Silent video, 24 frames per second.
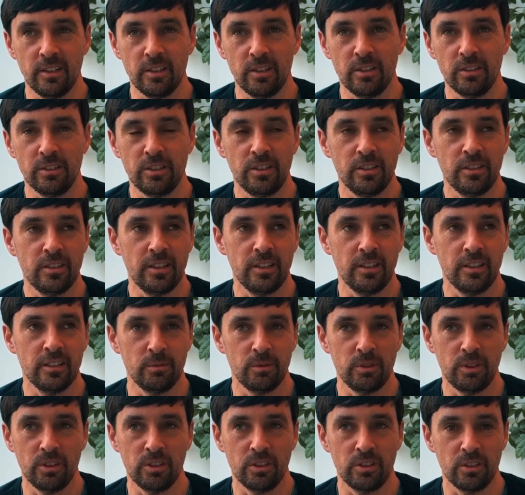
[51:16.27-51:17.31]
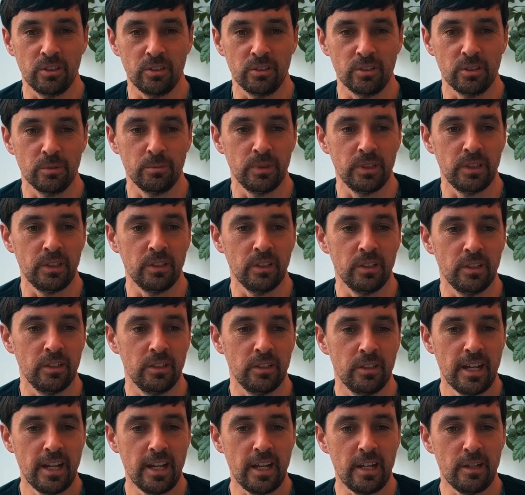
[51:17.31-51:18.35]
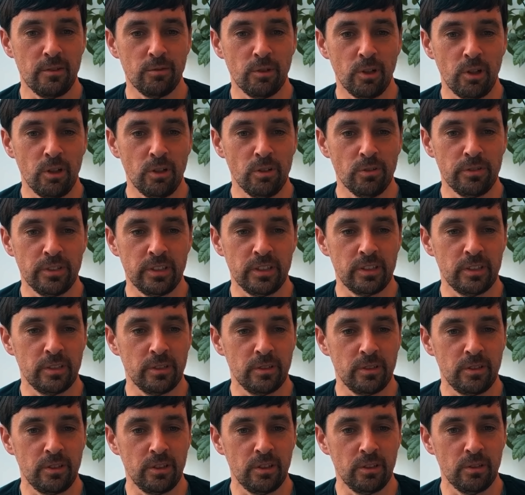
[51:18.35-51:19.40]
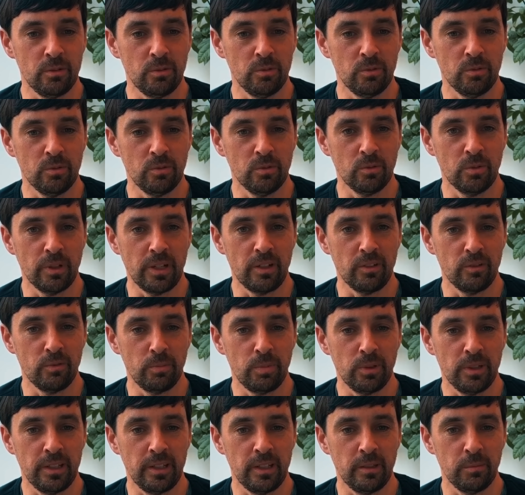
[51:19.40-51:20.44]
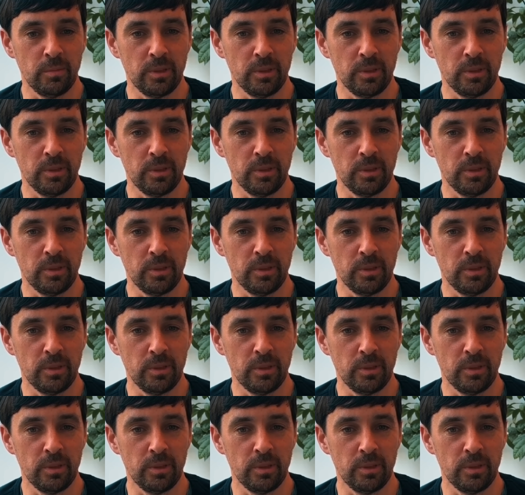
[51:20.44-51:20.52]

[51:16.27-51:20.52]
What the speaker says: or do you think we're just ultimately going to evolve into a new way of playing?